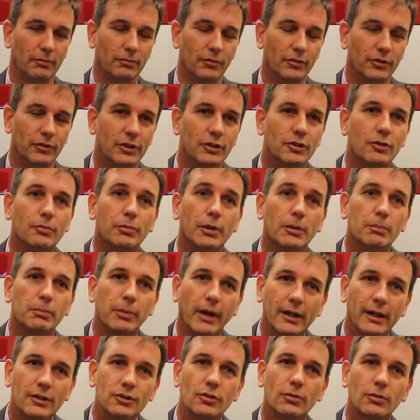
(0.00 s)
need to be
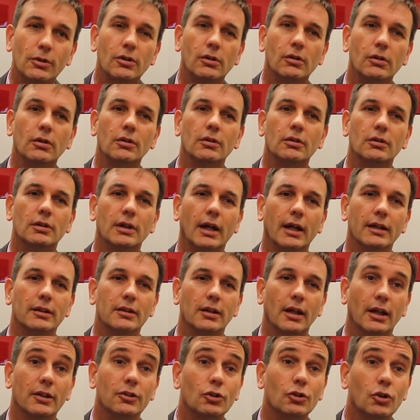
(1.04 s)
practical
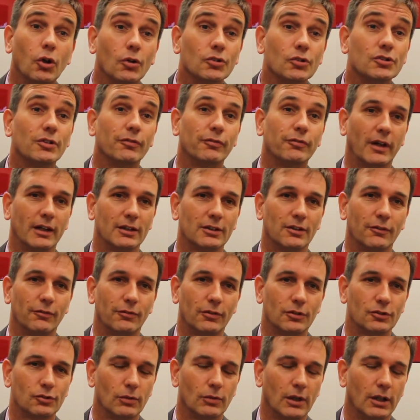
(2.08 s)
and cost-effective
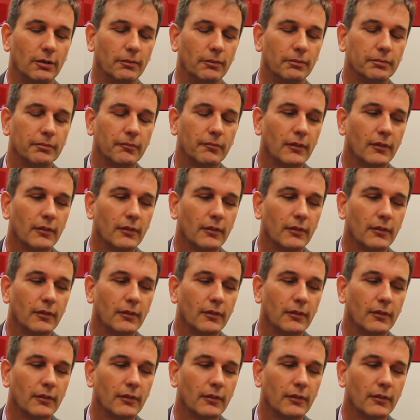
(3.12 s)
as well.